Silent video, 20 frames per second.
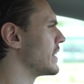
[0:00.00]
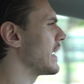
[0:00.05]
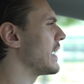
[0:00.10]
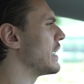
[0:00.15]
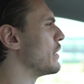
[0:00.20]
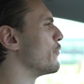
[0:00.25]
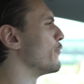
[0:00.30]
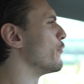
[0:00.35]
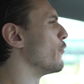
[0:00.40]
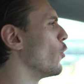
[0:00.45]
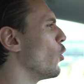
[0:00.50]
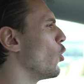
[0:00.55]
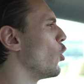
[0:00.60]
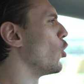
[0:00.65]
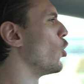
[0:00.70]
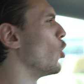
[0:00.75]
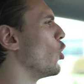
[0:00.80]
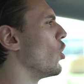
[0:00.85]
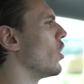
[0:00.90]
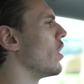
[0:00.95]
day
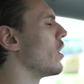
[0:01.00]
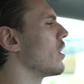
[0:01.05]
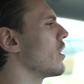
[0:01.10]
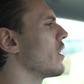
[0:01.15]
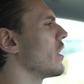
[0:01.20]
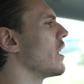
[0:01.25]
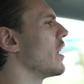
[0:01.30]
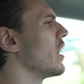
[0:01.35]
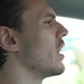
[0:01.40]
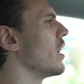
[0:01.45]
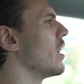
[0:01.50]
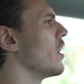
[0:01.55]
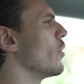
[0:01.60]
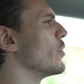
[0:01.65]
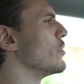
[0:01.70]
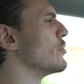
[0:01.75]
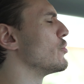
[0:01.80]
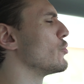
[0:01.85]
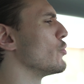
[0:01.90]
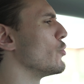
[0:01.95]
four. Uh,
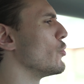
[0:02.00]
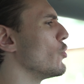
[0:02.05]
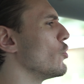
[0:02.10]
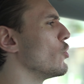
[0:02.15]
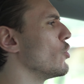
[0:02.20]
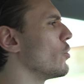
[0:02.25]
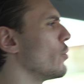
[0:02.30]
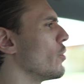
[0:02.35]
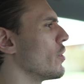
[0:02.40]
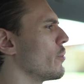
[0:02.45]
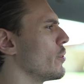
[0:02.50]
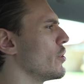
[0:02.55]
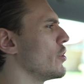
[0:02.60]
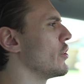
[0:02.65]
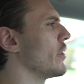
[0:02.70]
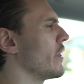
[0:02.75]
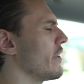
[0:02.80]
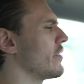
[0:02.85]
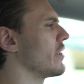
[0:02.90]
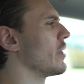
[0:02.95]
we saw, what did we do
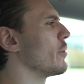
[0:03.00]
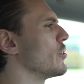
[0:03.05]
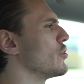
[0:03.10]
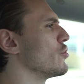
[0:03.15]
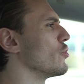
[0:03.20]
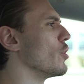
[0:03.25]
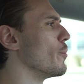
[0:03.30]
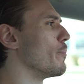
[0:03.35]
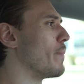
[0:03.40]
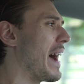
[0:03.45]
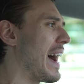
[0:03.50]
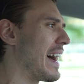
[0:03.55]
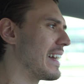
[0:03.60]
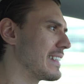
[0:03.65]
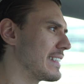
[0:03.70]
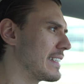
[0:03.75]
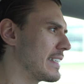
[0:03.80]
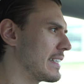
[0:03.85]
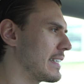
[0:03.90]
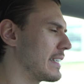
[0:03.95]
yesterday? We saw the
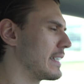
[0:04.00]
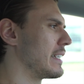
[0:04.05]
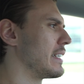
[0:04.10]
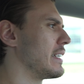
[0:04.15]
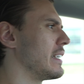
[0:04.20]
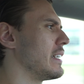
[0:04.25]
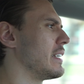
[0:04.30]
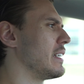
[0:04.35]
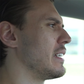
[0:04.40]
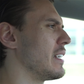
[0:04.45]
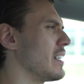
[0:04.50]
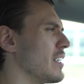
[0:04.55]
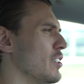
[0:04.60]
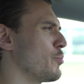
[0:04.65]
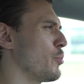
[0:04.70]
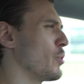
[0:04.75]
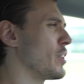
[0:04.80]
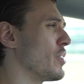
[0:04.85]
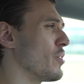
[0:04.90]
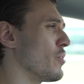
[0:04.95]
bats.
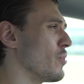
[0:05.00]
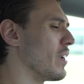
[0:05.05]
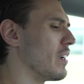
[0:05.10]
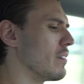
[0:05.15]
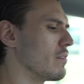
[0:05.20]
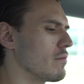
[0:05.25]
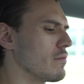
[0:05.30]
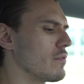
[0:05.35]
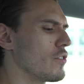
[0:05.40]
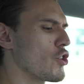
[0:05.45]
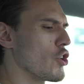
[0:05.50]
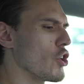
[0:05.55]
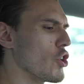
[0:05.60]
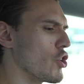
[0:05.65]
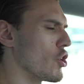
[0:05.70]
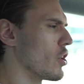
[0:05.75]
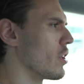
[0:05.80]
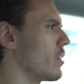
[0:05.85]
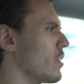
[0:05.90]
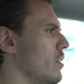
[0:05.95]
That's pretty cool.
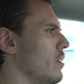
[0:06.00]
Shush.